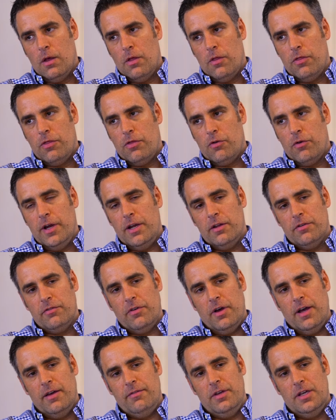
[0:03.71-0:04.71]
Three to
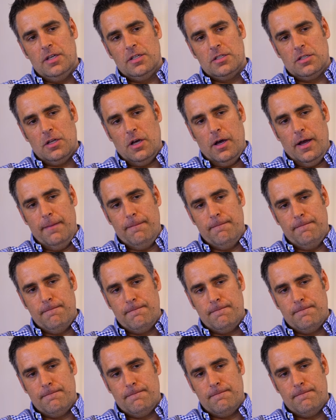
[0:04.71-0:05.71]
five years' time,
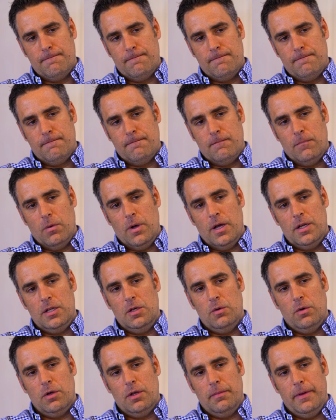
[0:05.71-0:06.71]
where do
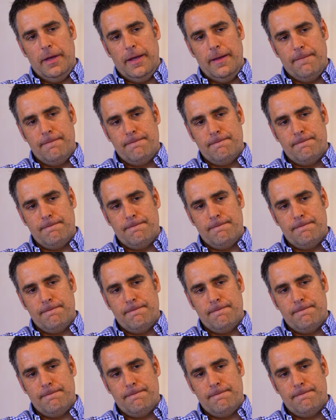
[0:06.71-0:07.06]
you want to be?